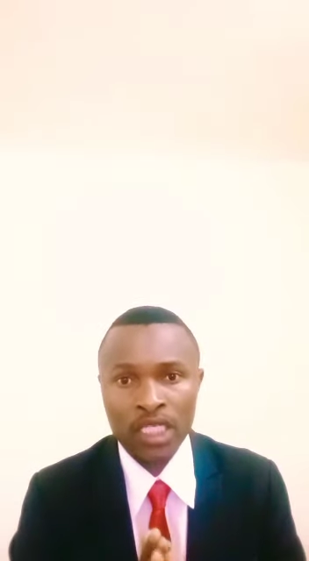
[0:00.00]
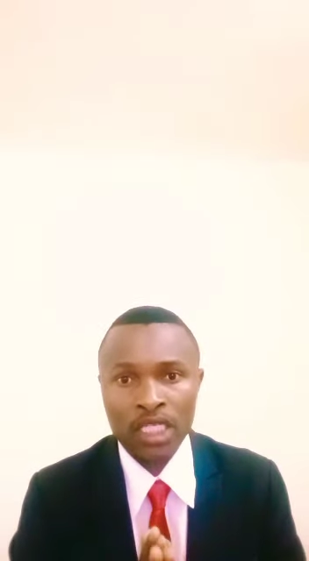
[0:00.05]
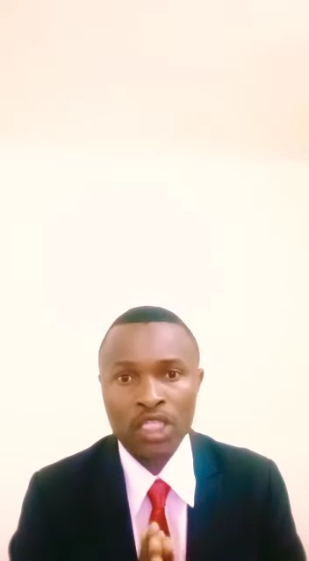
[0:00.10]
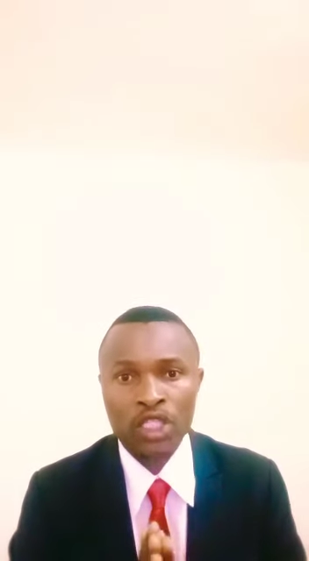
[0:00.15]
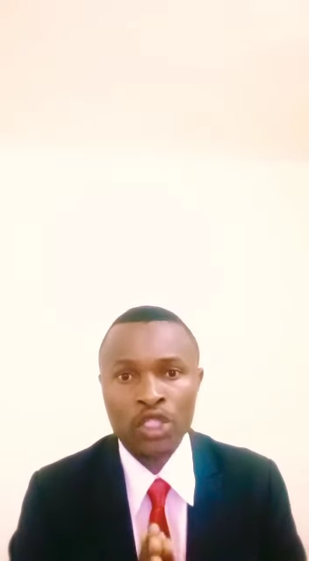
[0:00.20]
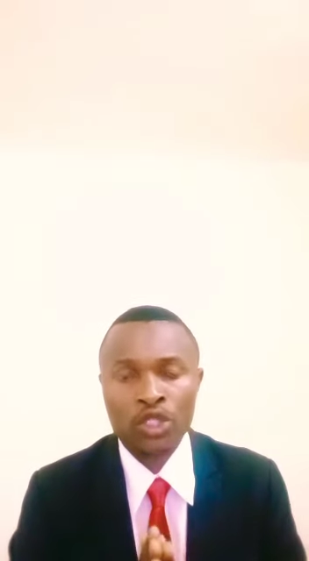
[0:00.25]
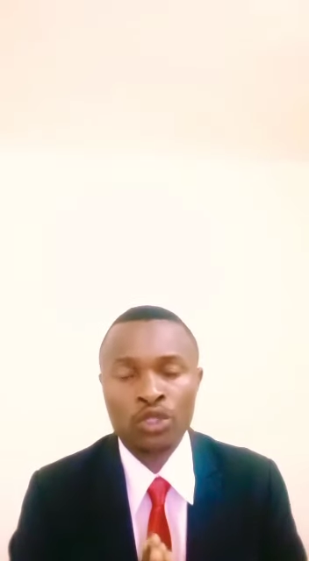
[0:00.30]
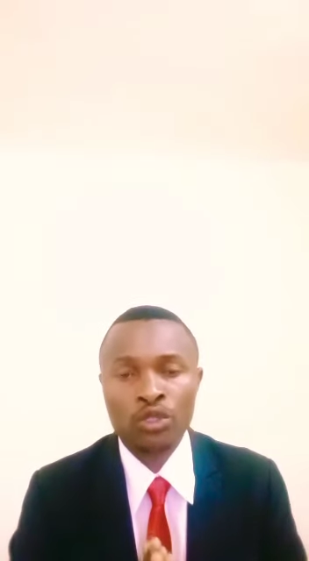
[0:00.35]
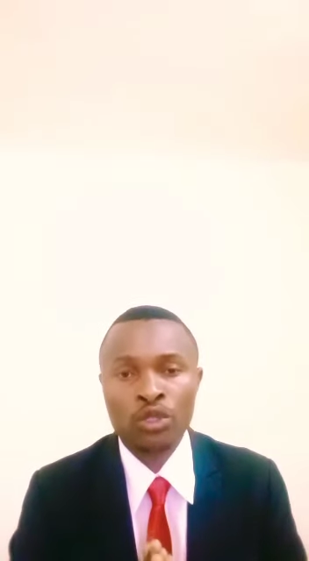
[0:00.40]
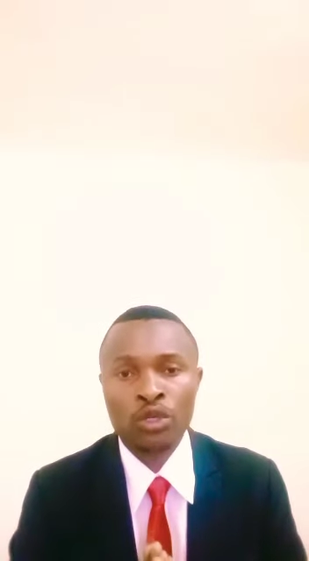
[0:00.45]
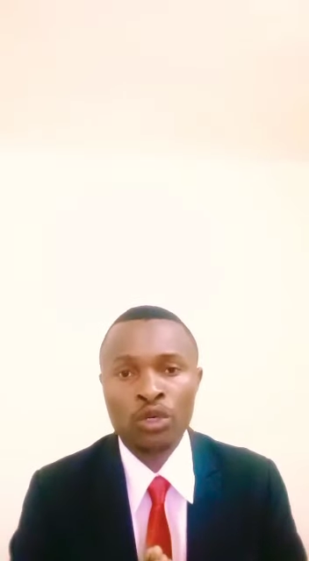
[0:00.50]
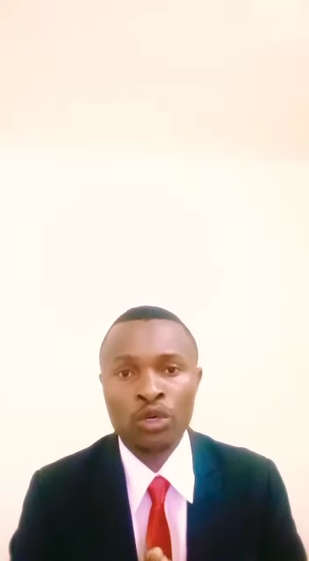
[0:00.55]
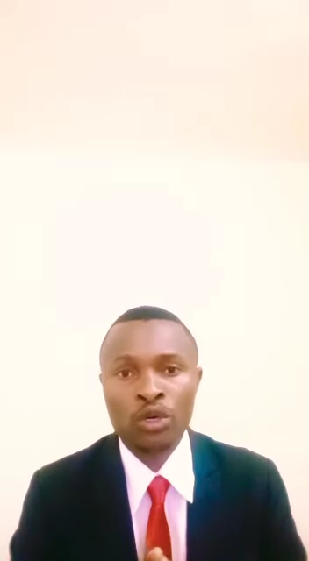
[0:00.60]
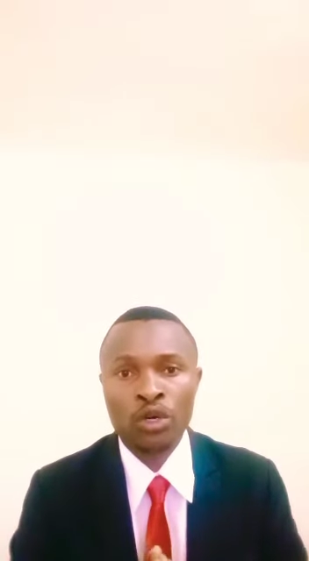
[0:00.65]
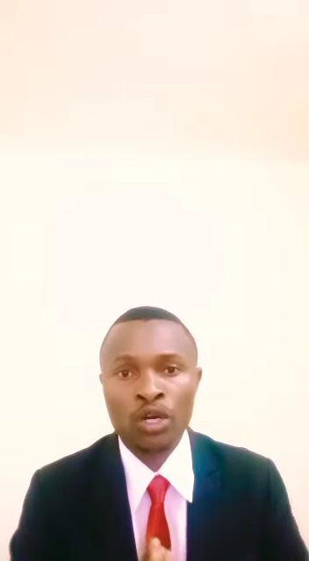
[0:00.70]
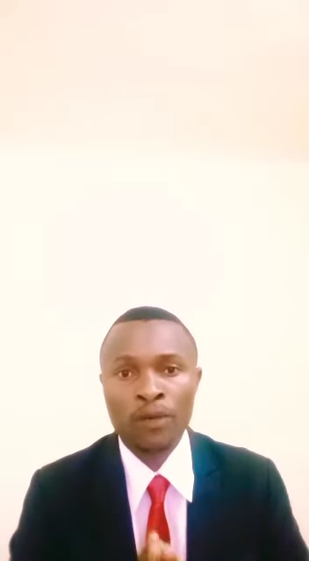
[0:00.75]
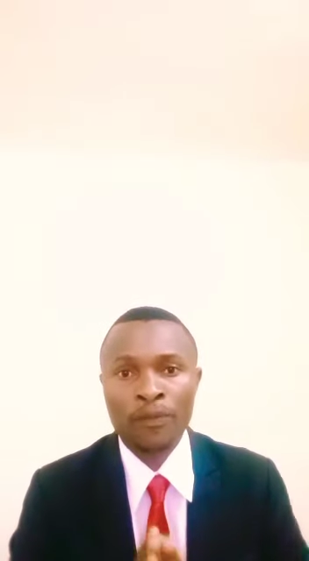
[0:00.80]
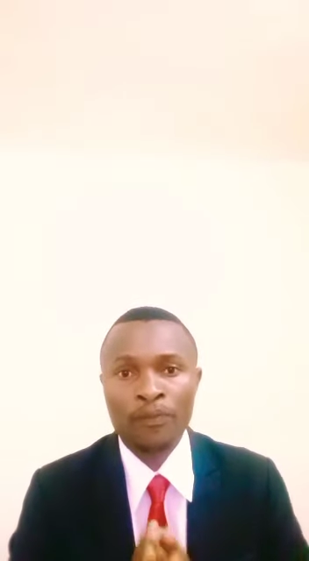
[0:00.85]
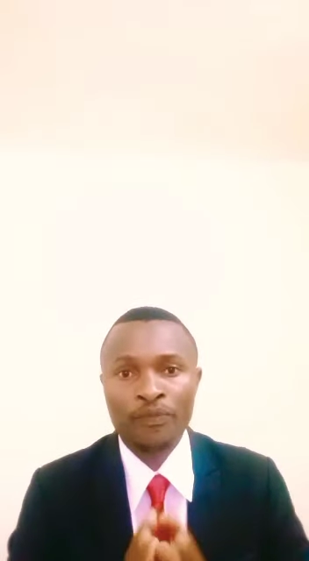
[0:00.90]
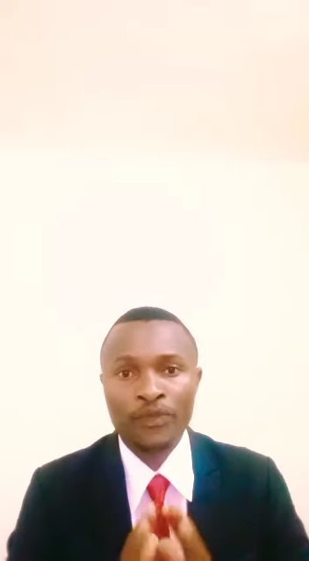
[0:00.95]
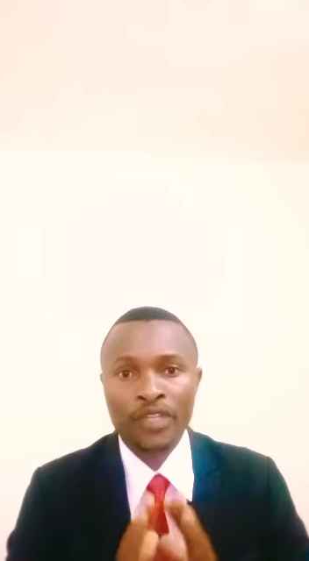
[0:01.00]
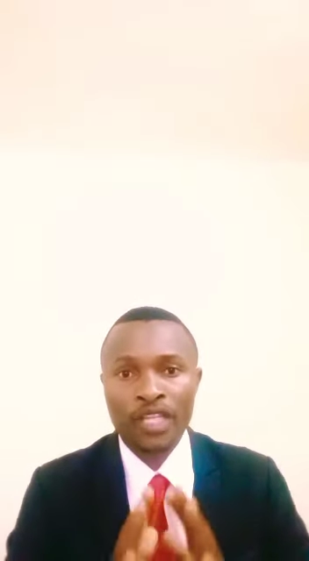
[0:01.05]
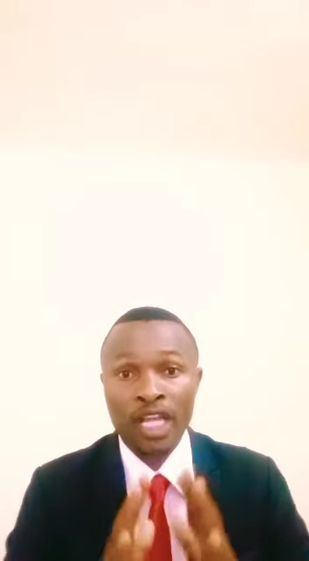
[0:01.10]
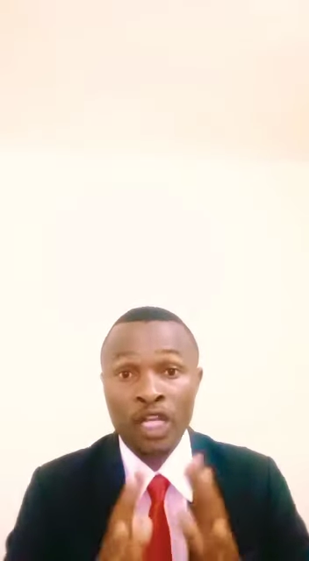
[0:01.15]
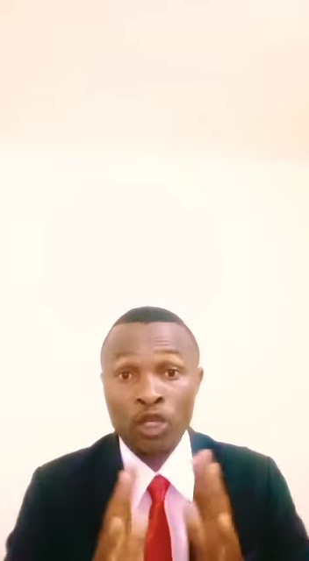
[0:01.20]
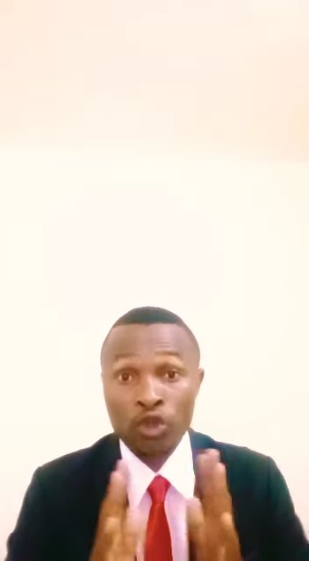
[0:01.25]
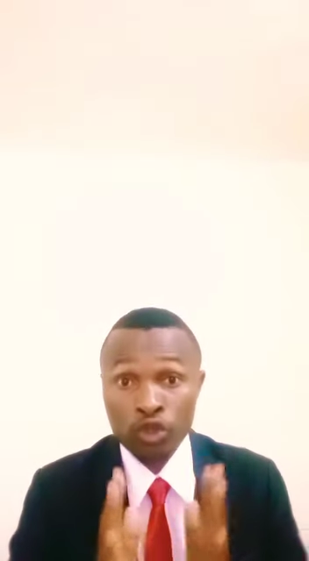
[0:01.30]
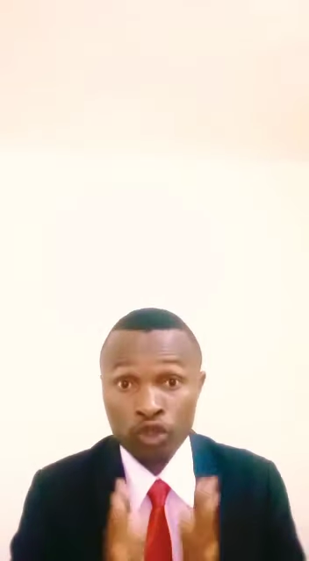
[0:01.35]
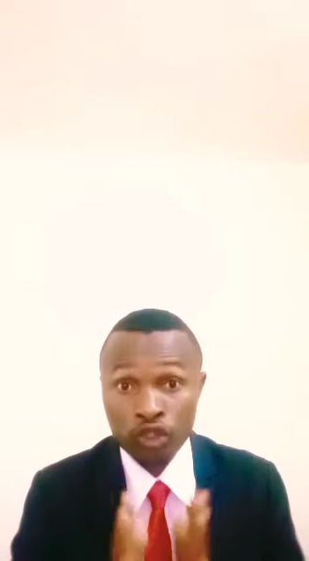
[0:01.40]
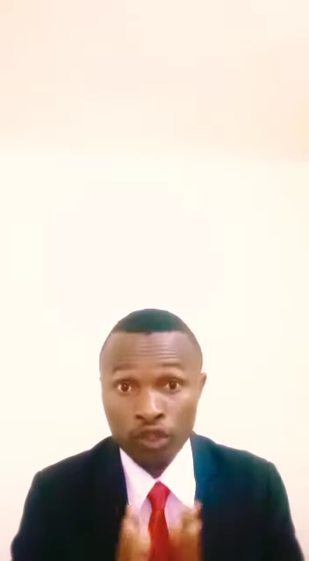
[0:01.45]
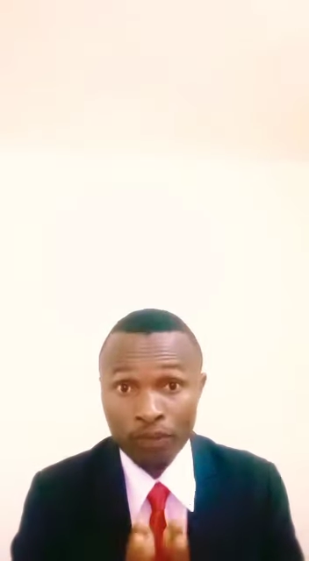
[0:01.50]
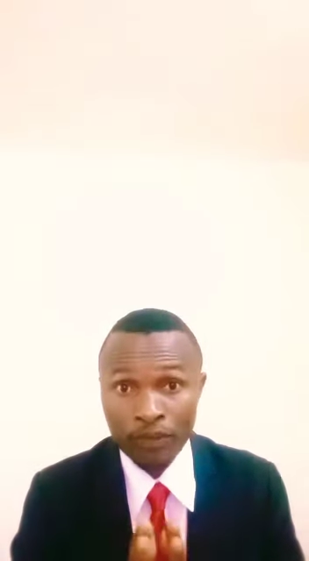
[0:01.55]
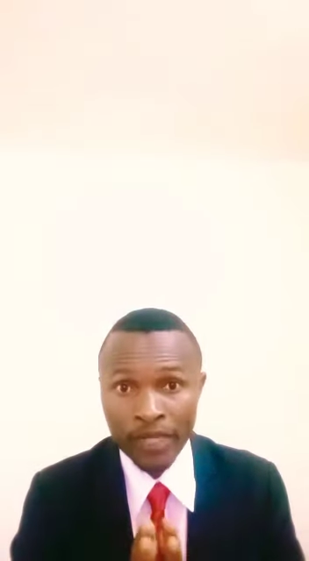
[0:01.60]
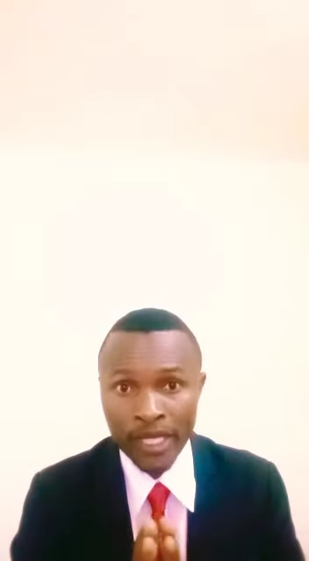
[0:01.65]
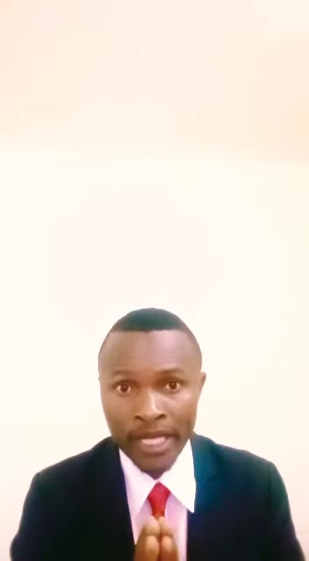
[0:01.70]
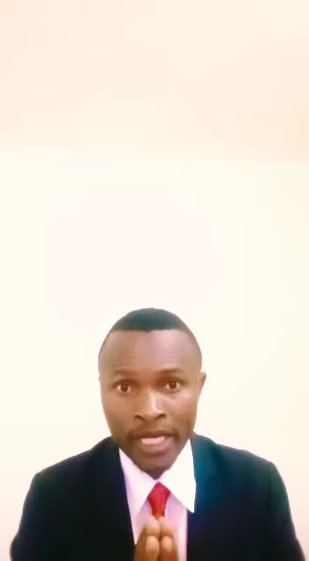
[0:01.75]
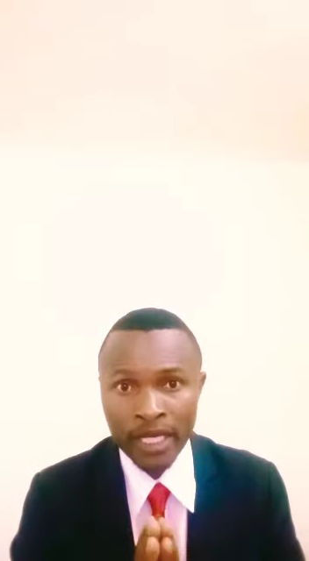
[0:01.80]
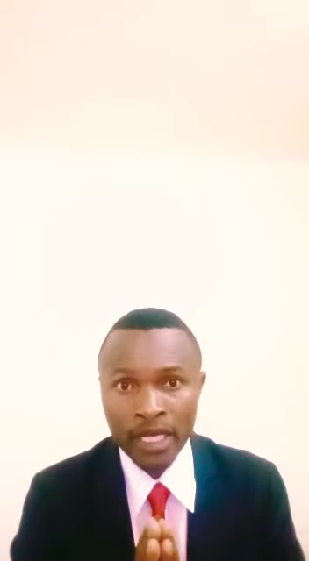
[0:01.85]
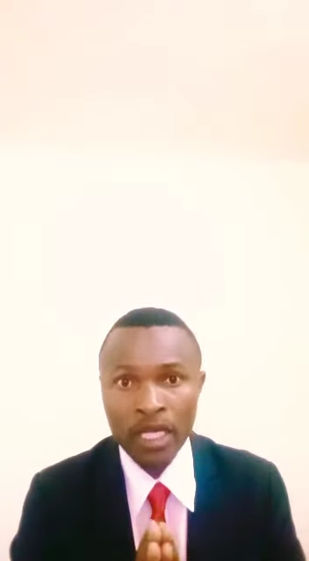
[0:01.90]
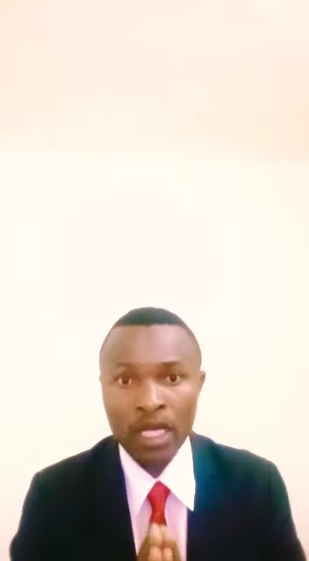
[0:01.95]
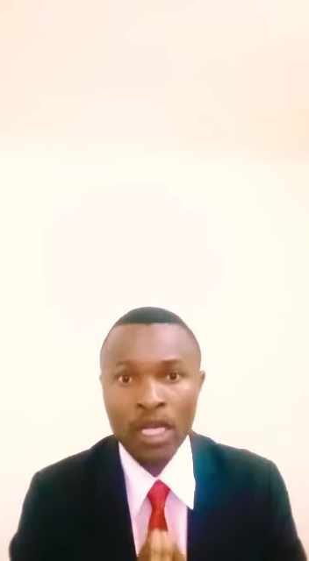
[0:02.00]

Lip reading: So I'll stop there,